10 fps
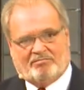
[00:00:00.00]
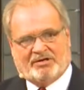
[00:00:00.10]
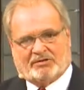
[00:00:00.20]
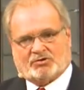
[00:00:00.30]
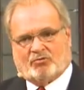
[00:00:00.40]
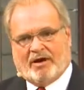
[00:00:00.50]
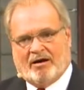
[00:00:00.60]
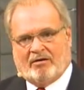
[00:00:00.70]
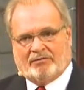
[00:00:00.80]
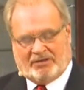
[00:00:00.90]
based
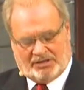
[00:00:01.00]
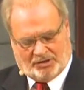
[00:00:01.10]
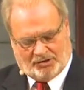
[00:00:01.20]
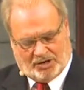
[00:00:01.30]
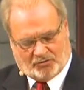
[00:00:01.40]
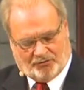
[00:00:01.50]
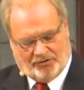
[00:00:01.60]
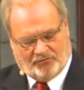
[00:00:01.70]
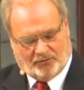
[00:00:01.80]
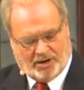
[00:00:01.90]
upon and built
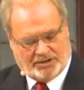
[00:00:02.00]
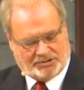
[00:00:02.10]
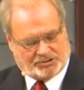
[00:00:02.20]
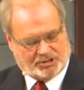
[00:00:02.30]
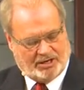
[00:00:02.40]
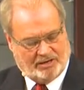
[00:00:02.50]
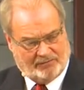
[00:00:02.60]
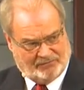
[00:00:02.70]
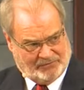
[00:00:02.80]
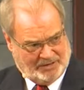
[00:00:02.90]
around the introductory
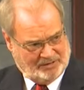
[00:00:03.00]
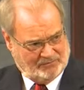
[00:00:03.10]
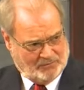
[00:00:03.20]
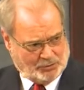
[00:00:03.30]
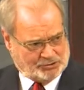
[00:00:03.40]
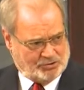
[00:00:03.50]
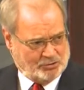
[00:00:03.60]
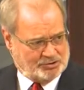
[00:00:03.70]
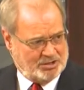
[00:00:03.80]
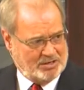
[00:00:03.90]
phrase
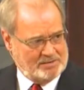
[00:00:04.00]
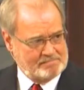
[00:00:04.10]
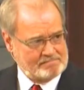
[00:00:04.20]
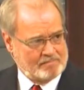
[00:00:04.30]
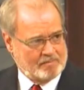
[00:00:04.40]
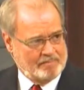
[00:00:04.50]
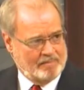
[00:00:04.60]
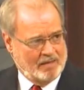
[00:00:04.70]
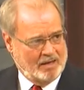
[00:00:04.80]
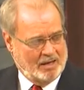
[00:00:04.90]
of verse
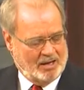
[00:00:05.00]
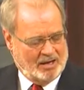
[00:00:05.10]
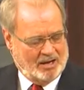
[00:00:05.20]
13.